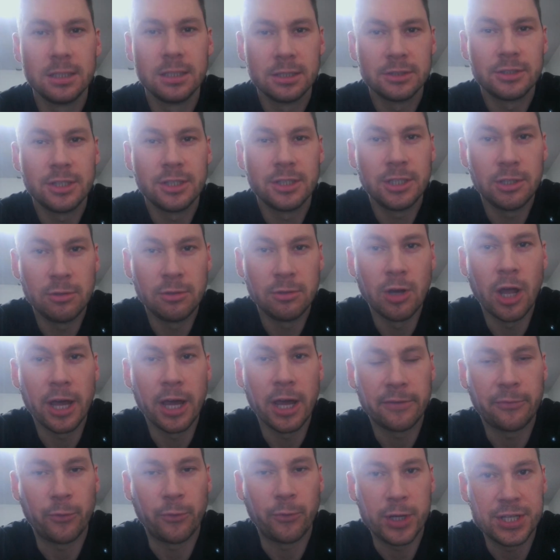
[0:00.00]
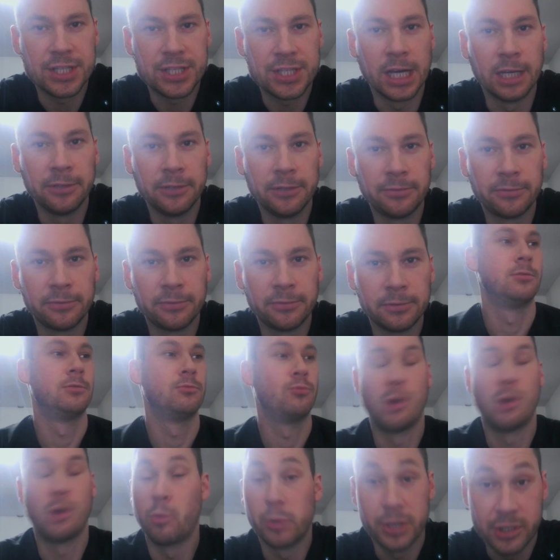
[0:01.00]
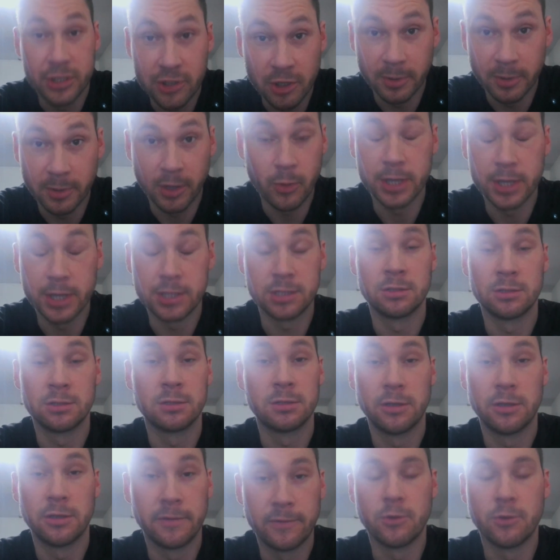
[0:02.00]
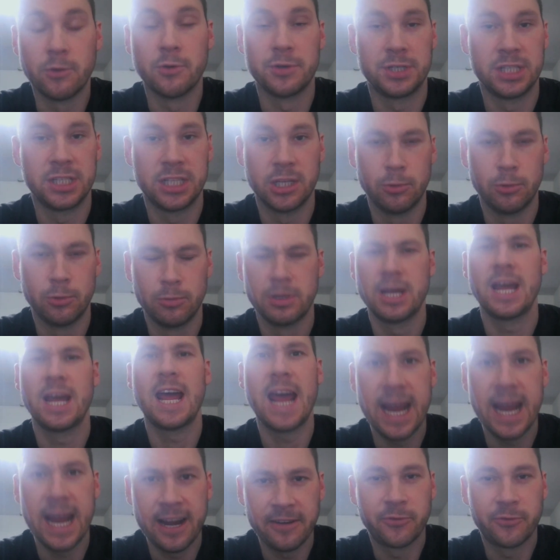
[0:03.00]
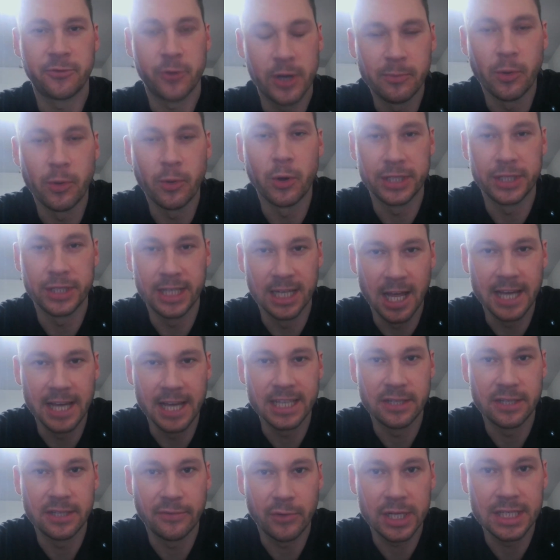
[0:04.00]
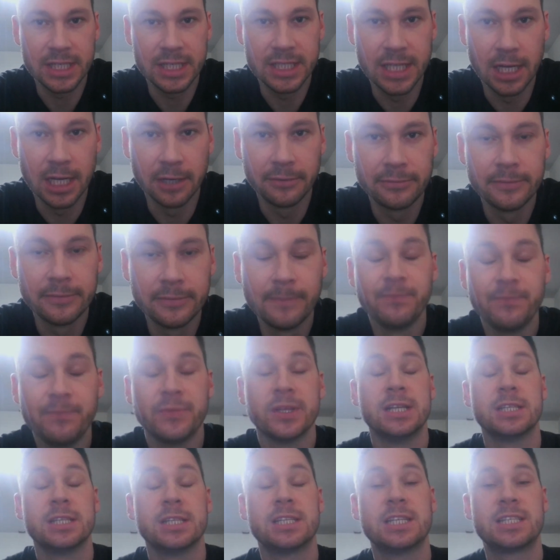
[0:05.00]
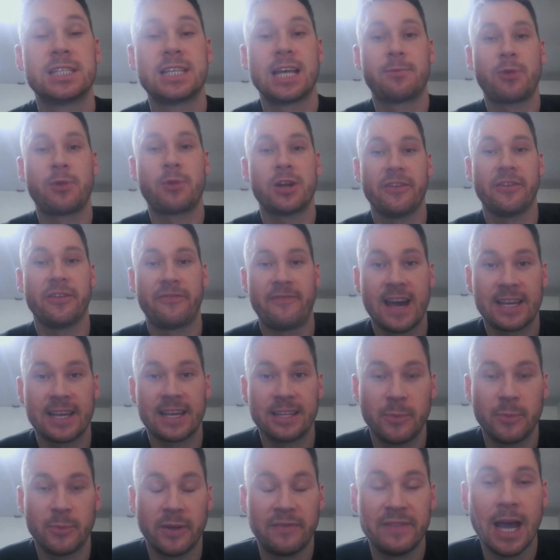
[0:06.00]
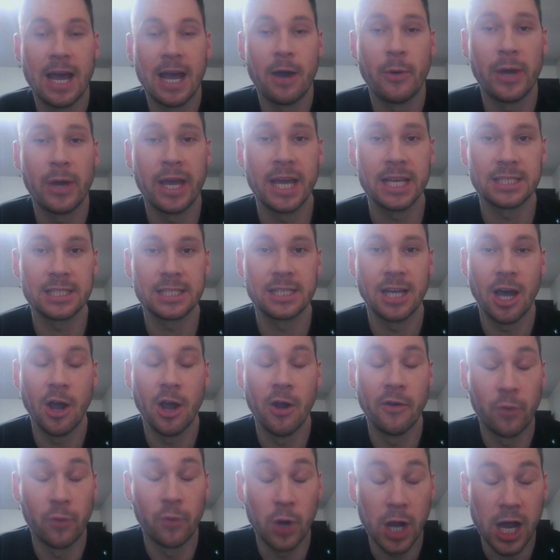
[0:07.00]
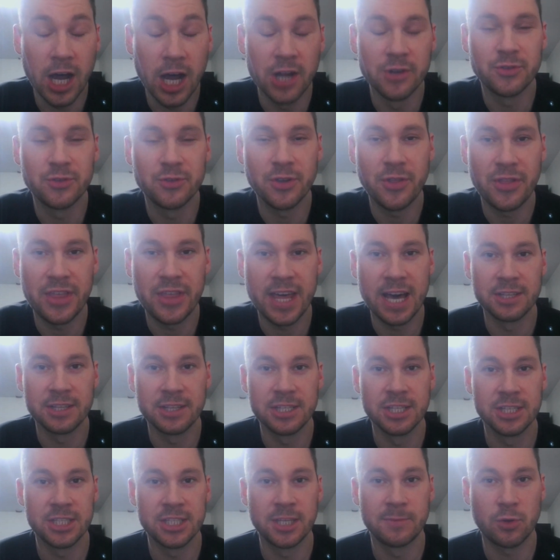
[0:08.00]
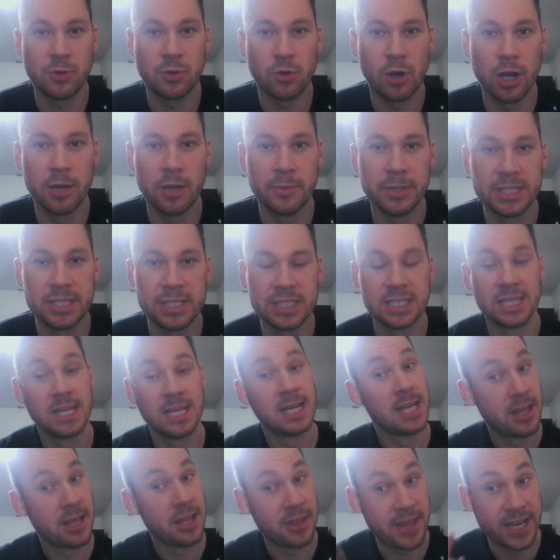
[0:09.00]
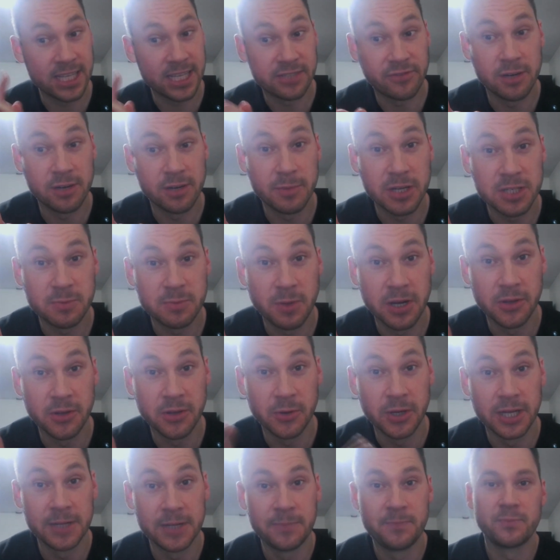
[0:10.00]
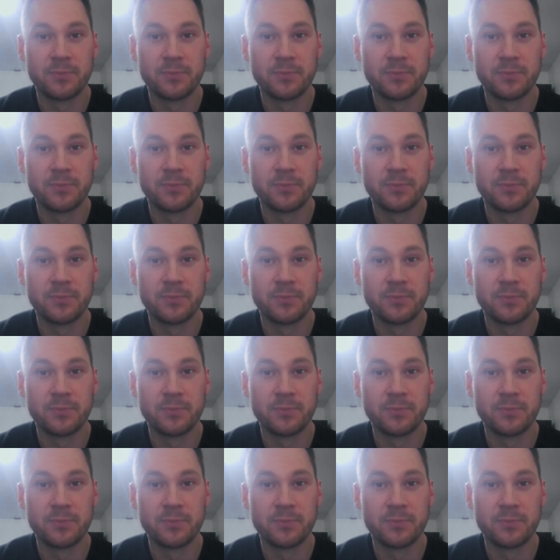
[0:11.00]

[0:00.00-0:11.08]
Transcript: Do you like free stuff? Well, what a stupid question. Of course you do. Everybody likes free stuff. To celebrate the fact that we've now hit over 100,000 subscribers, thanks very much, by the way,